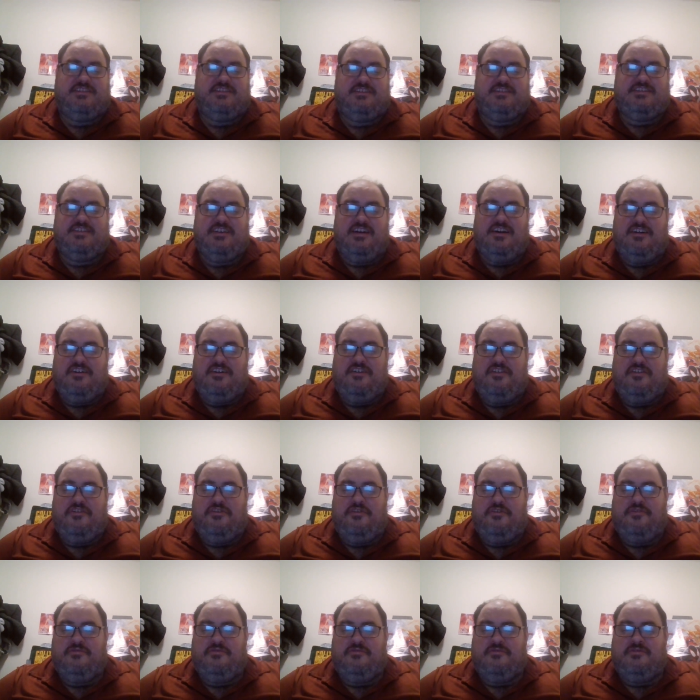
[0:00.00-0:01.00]

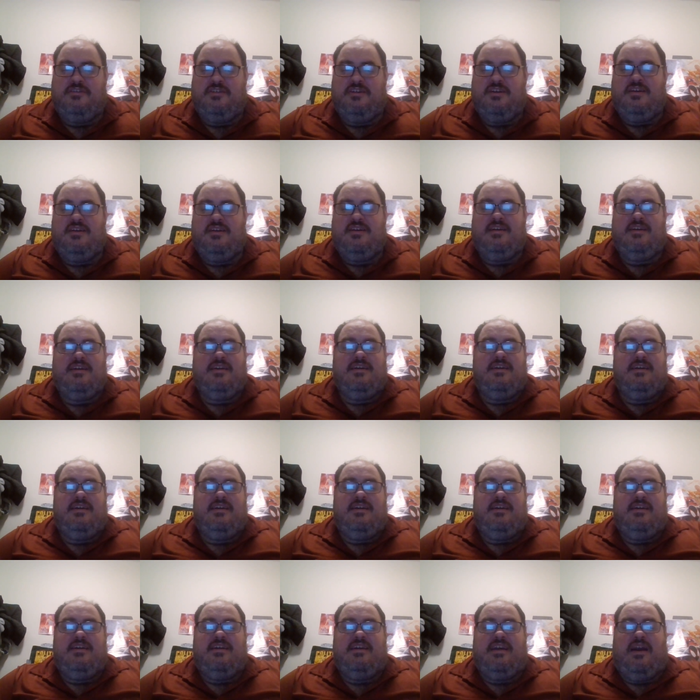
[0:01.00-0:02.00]
So,
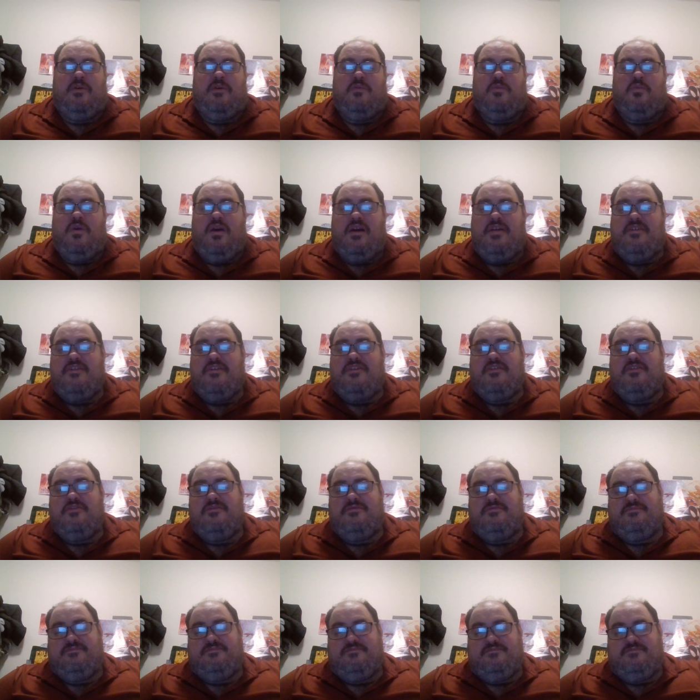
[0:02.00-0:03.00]
yeah,
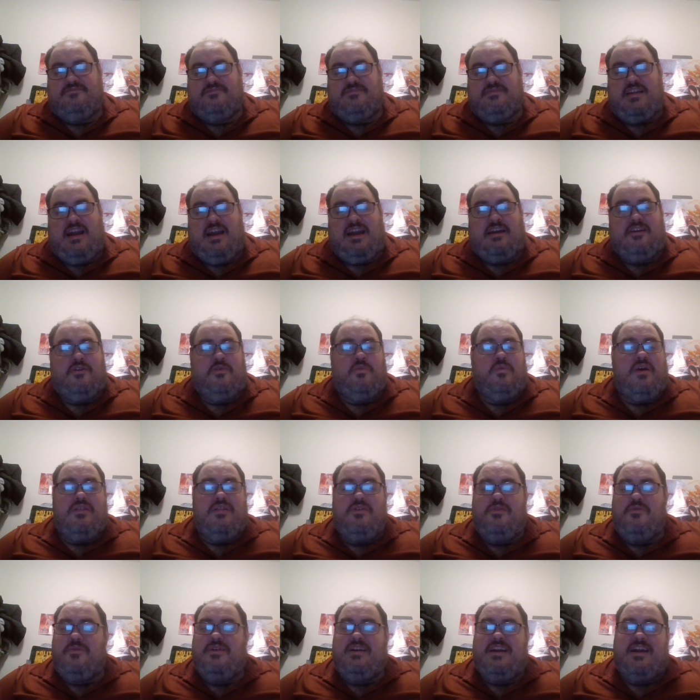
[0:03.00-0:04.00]
whether I don't know
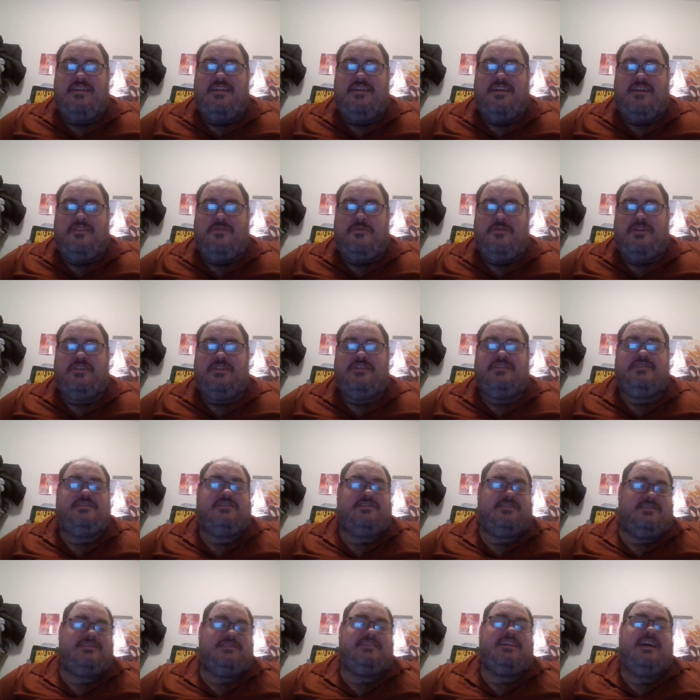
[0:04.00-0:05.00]
whether we get another one,
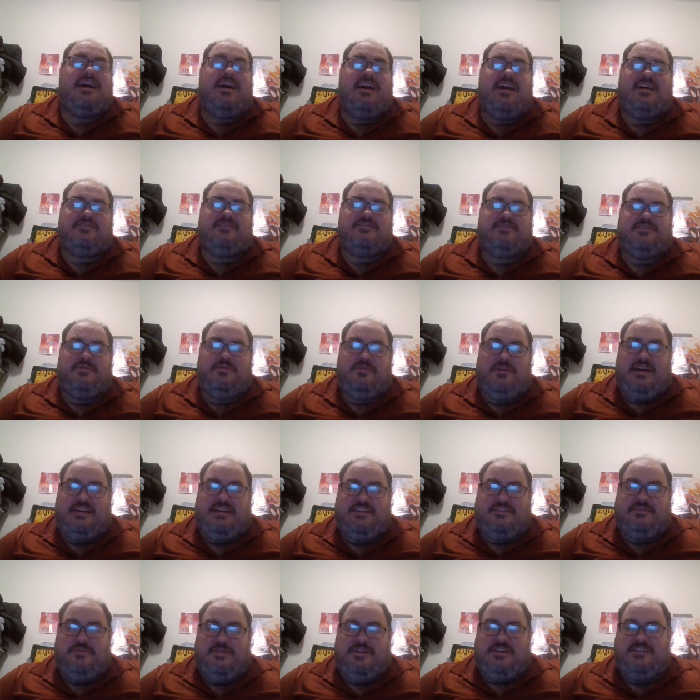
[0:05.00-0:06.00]
that also will
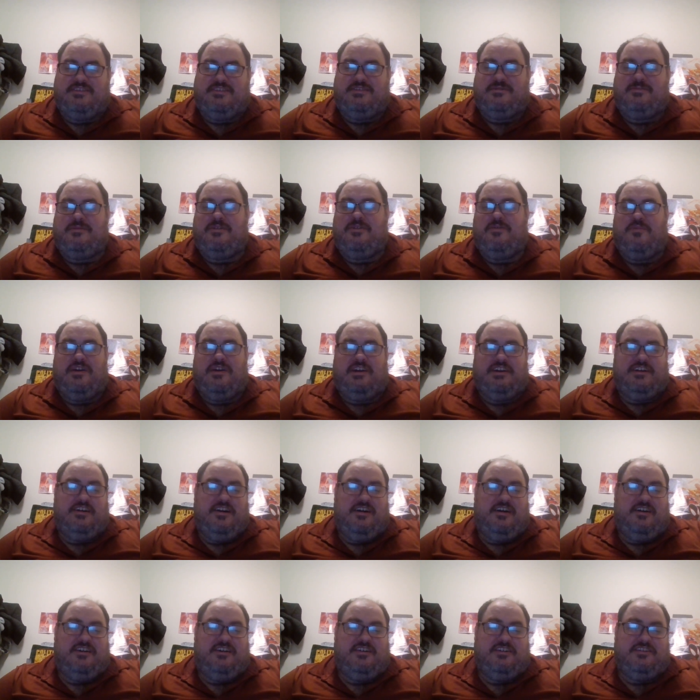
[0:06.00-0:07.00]
have to wait. Wait,
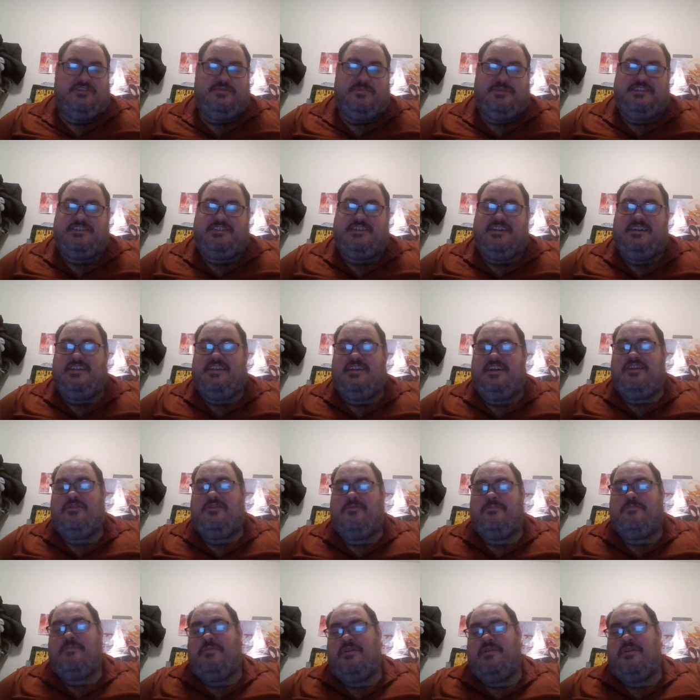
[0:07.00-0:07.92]
uh, should be seen here.